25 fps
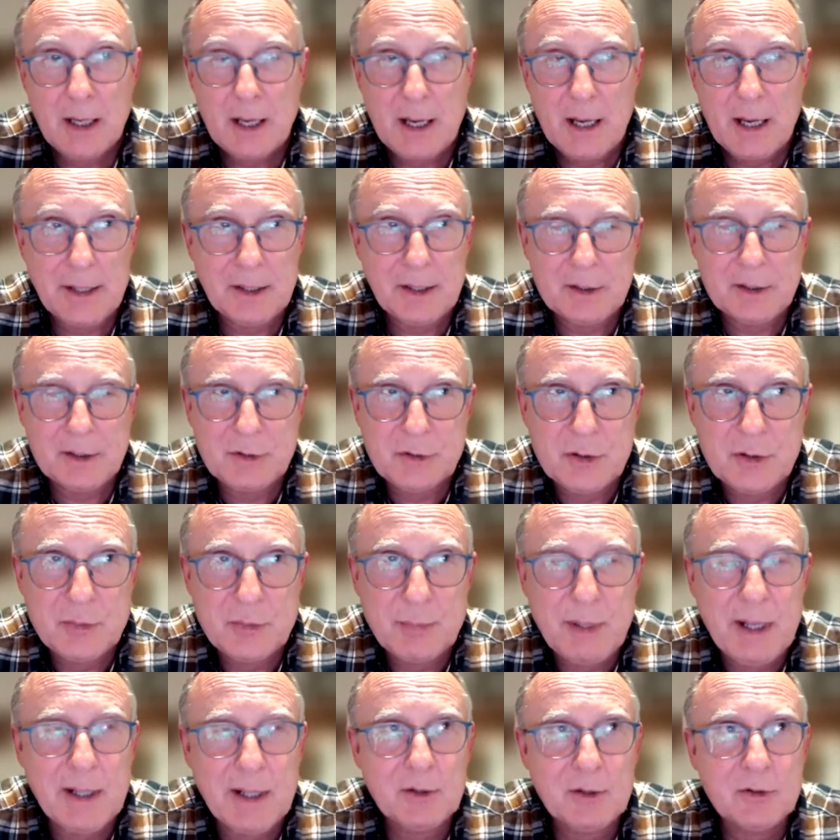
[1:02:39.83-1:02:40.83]
And I
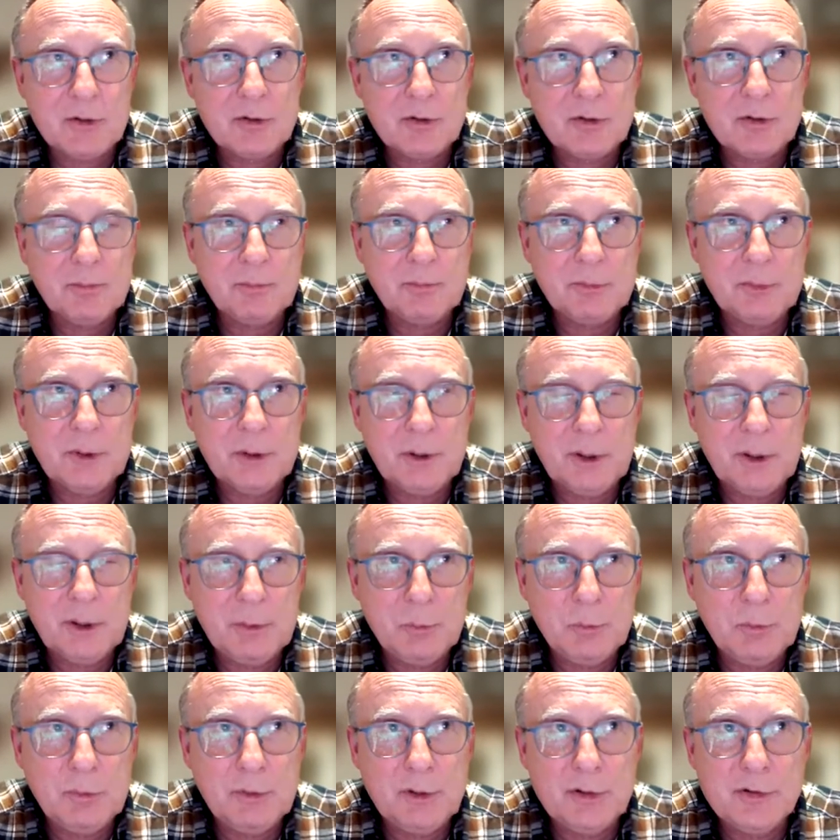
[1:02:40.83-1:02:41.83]
suspect
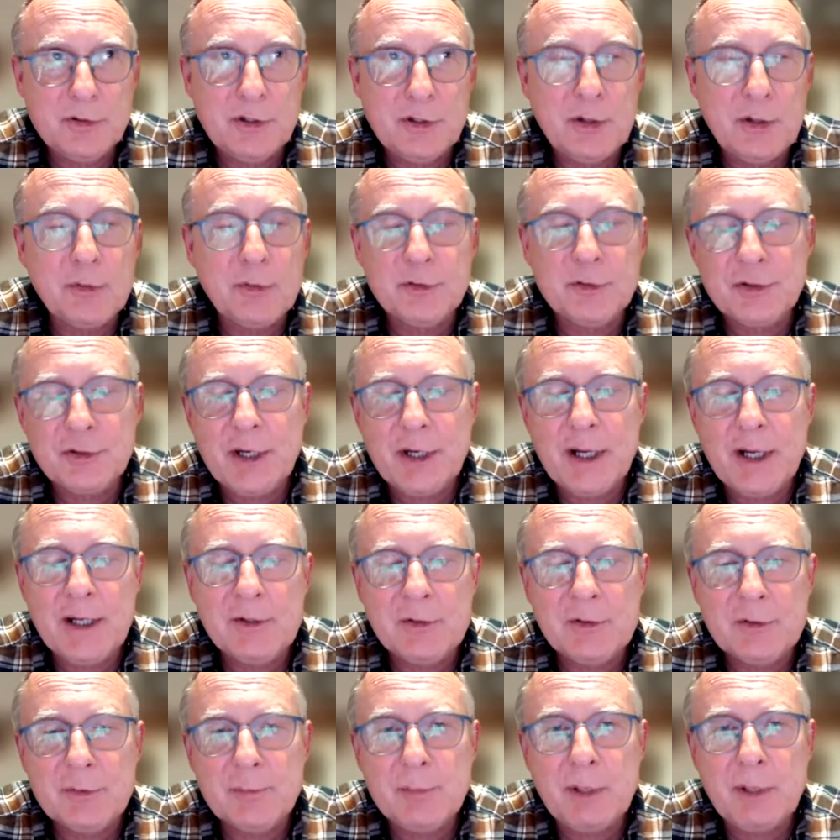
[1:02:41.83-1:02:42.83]
the southern
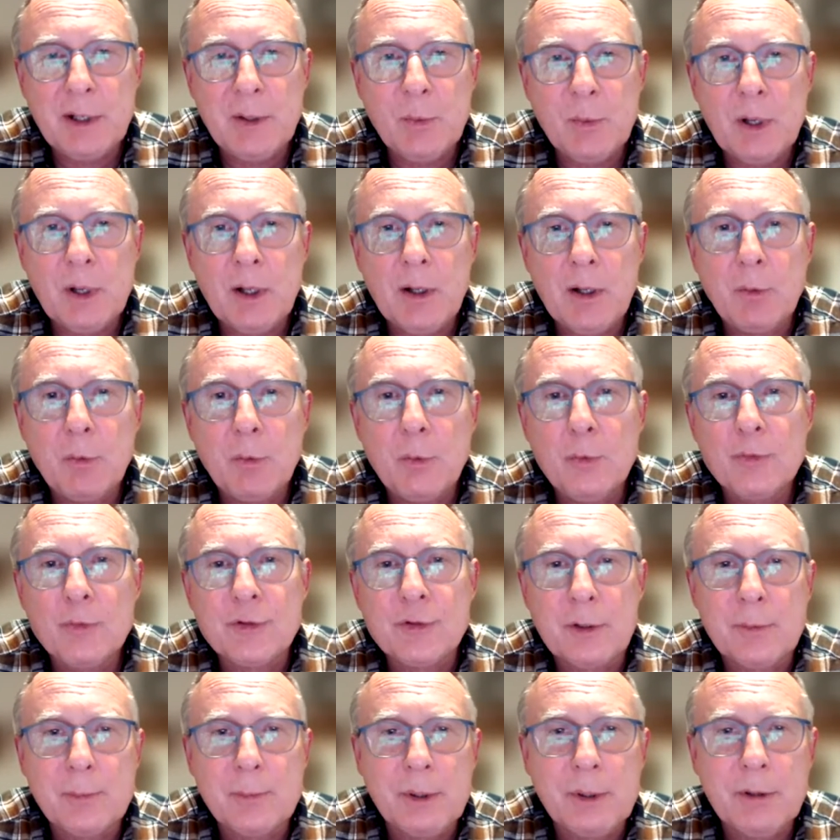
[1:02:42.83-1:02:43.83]
states may well
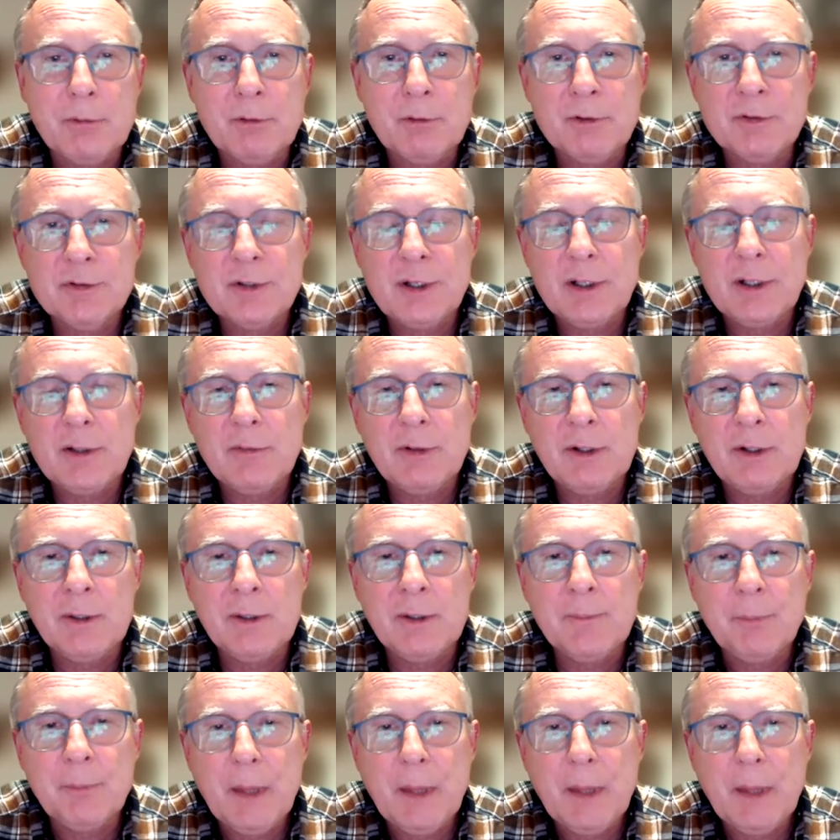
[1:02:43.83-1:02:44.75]
also be receiving